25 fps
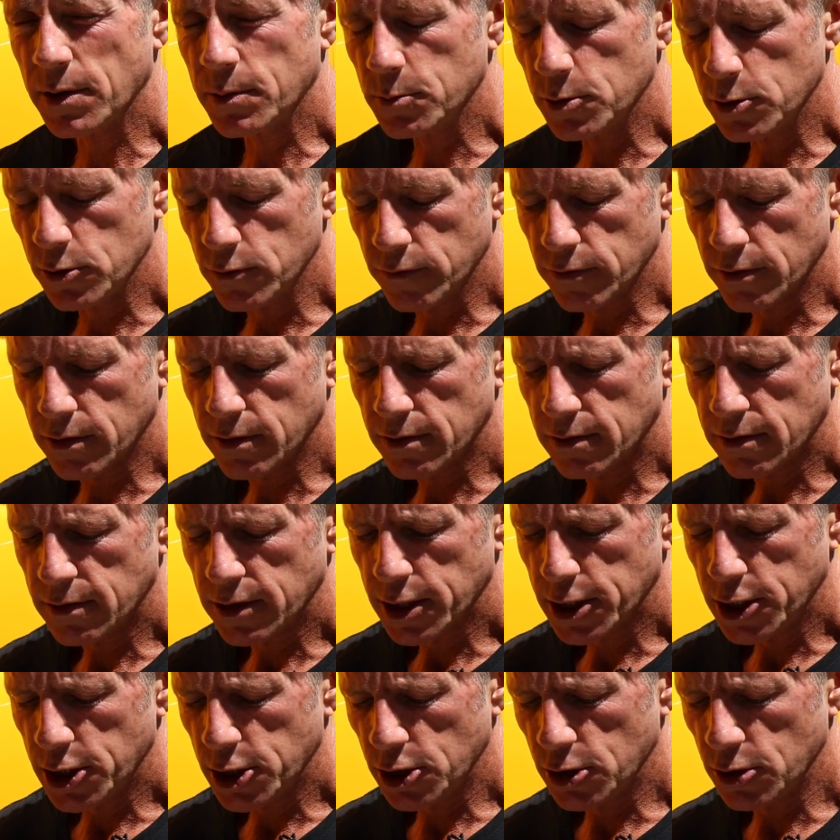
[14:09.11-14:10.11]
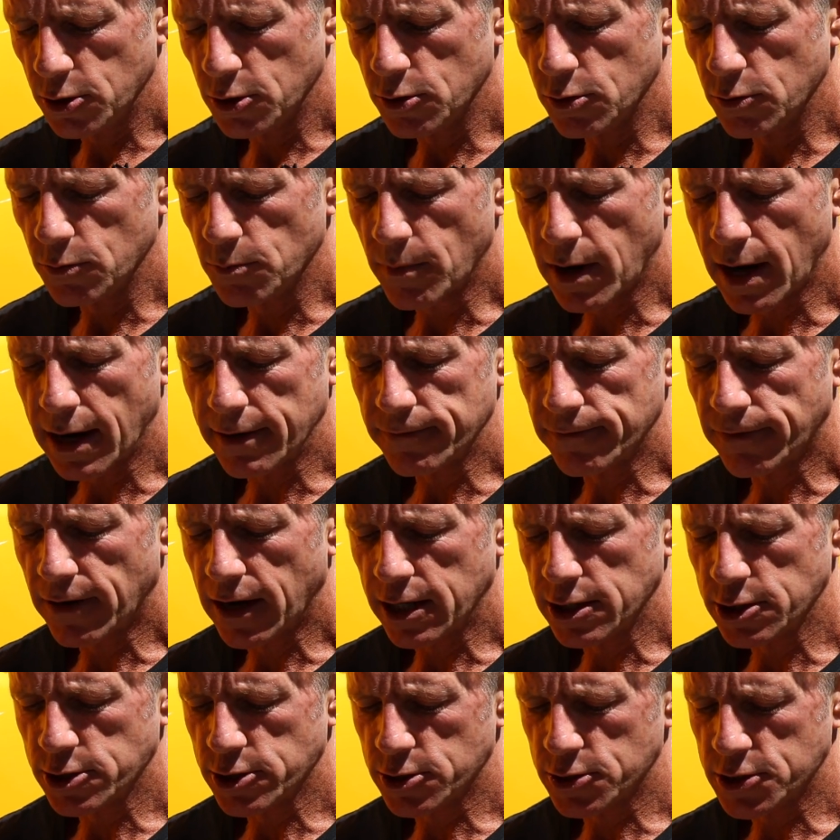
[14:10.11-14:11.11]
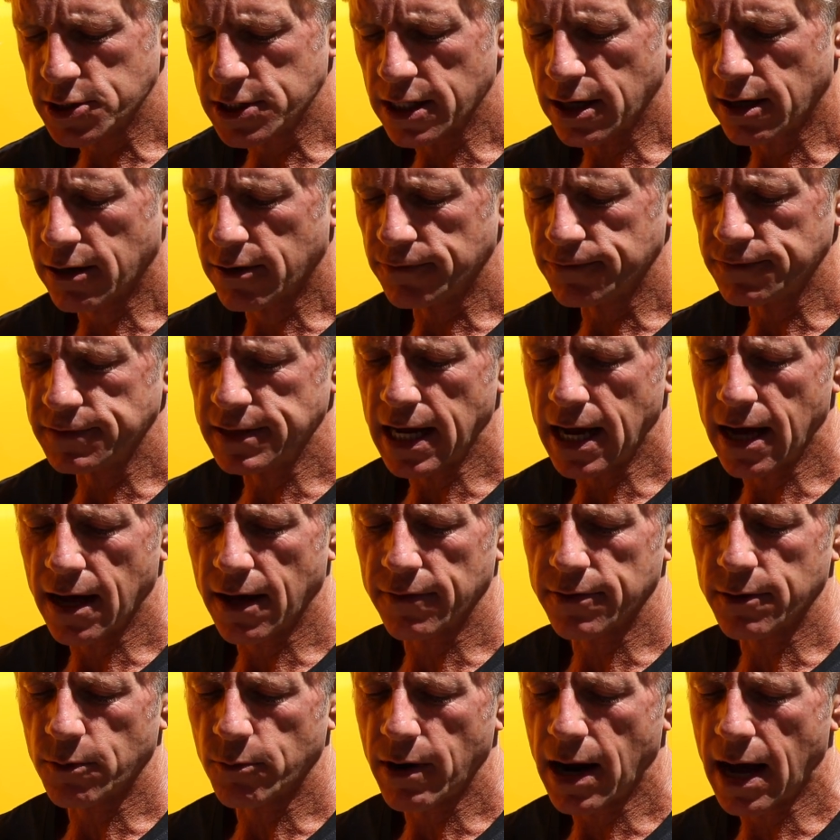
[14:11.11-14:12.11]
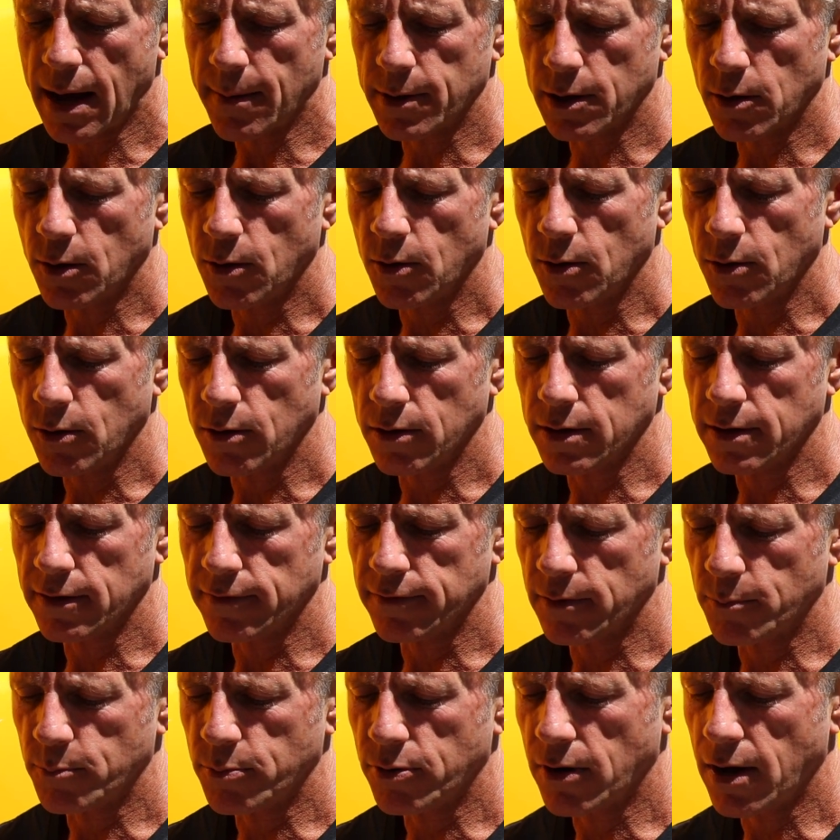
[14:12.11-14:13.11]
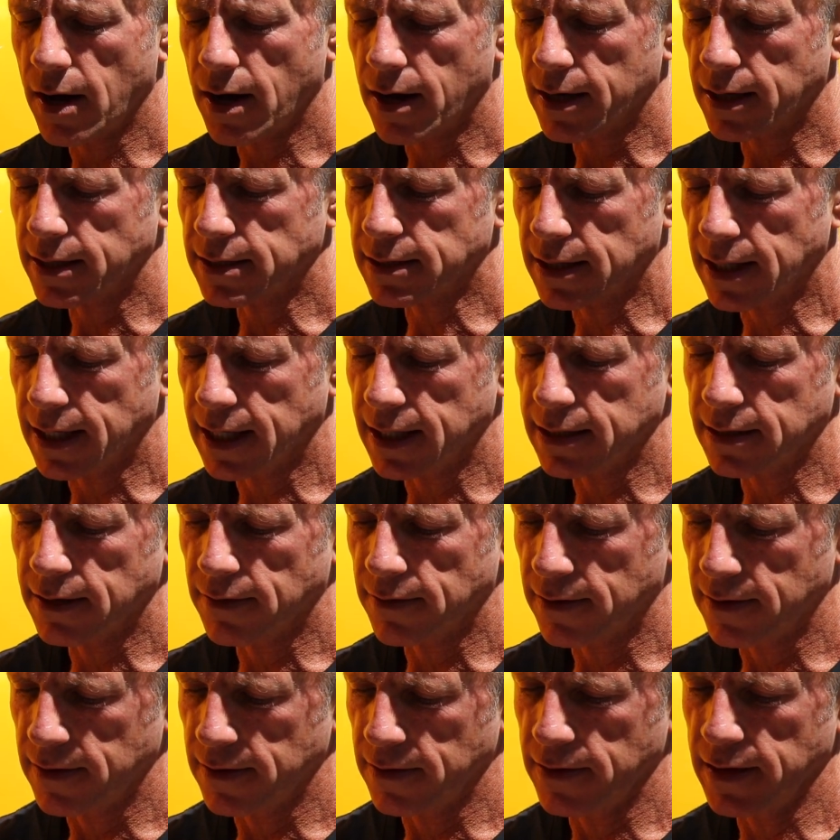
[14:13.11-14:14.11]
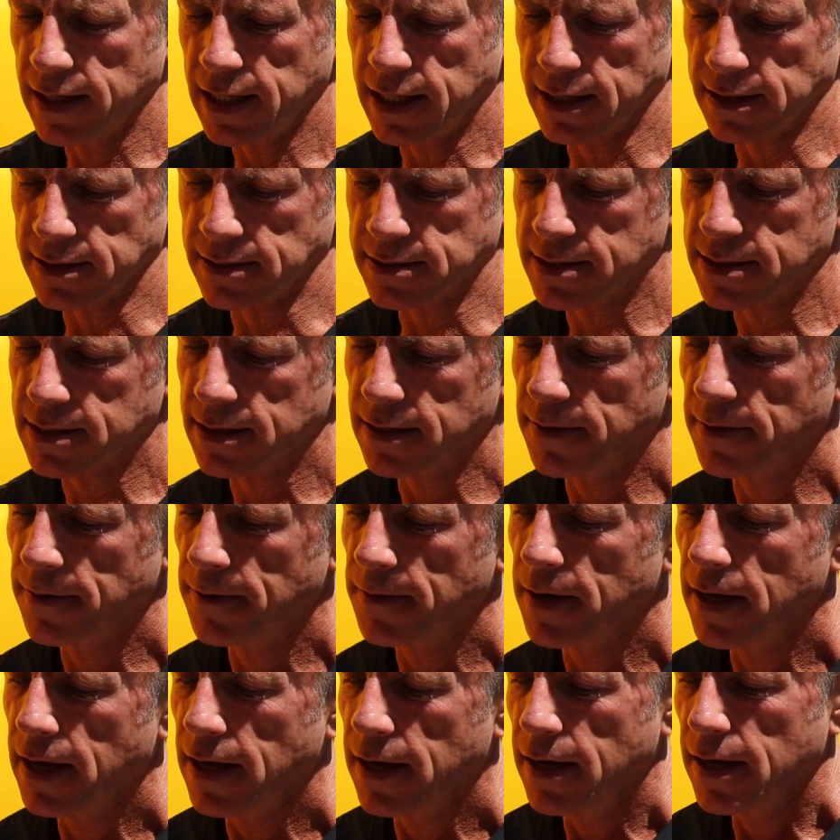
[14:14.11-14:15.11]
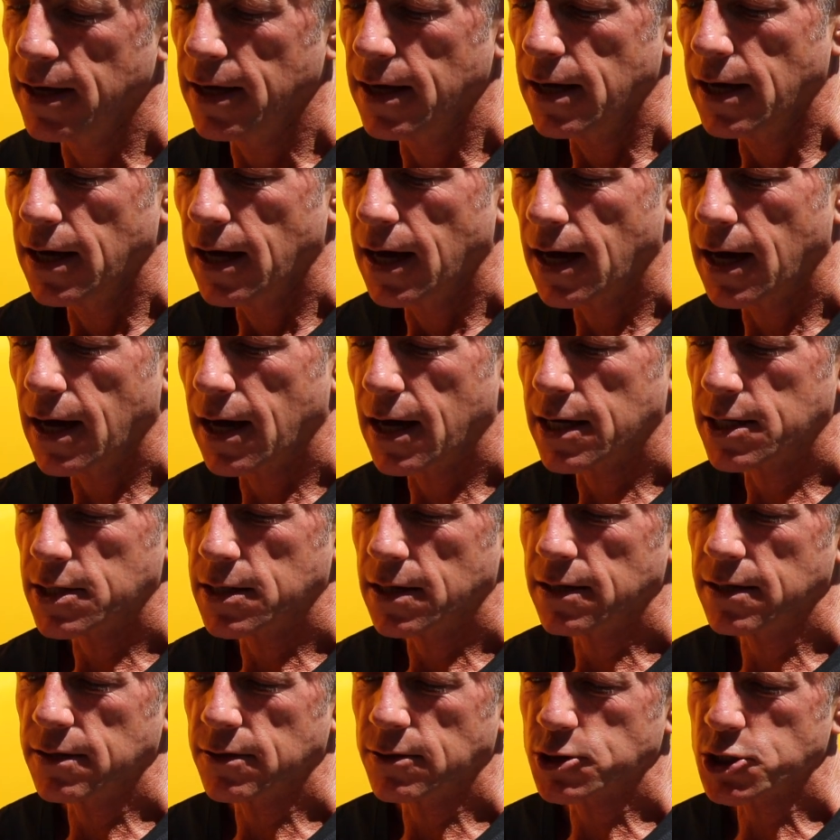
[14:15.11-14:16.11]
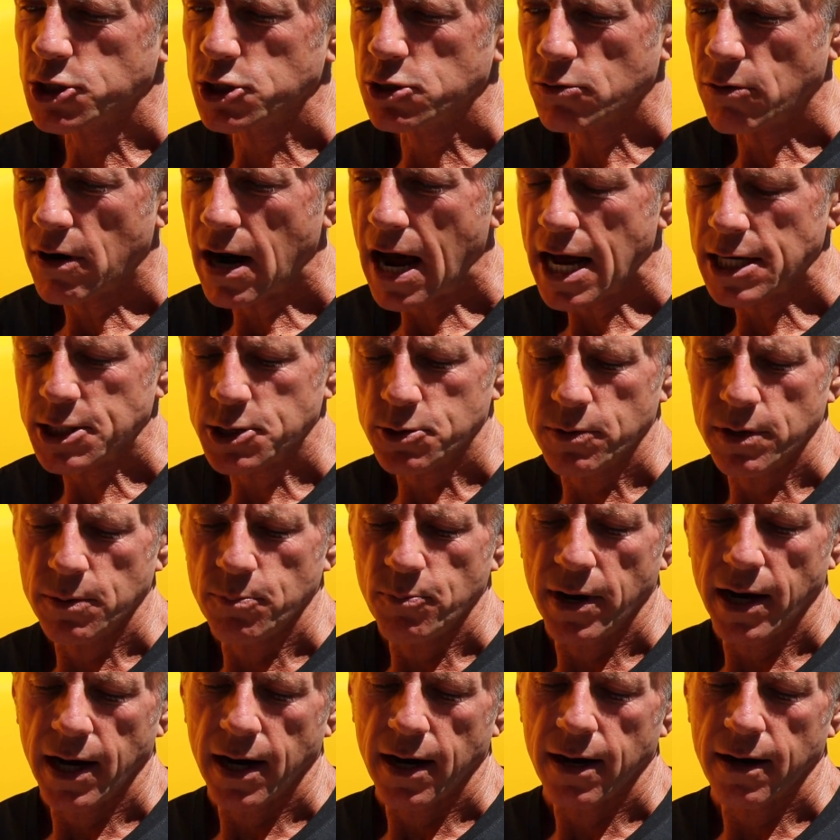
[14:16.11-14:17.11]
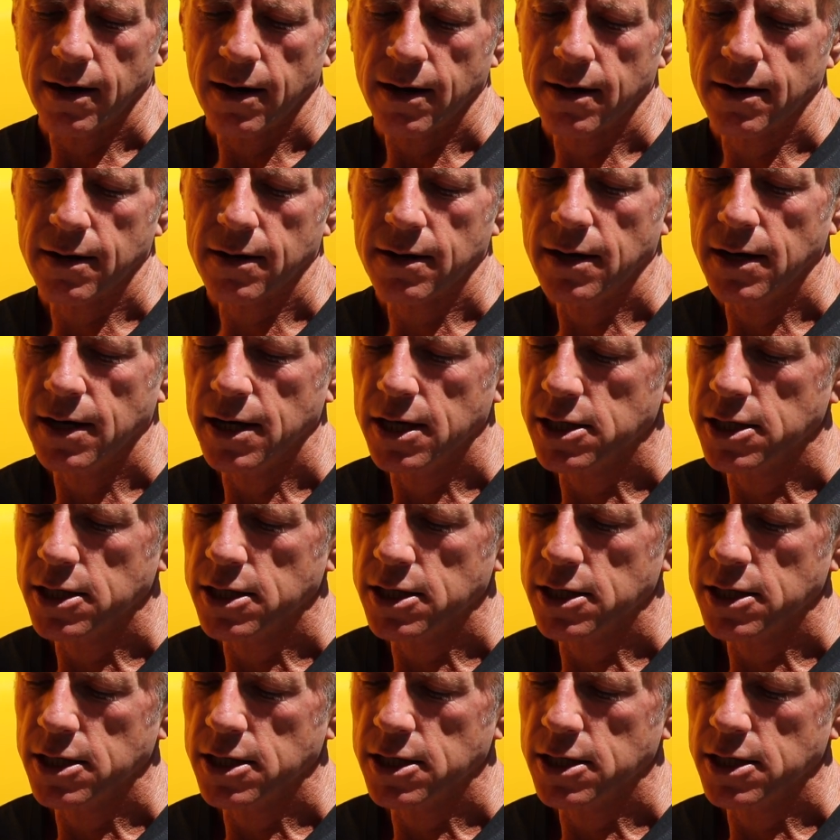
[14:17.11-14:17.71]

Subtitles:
removal, you might find yourself down the rabbit hole of a product like these. Little scratch repair,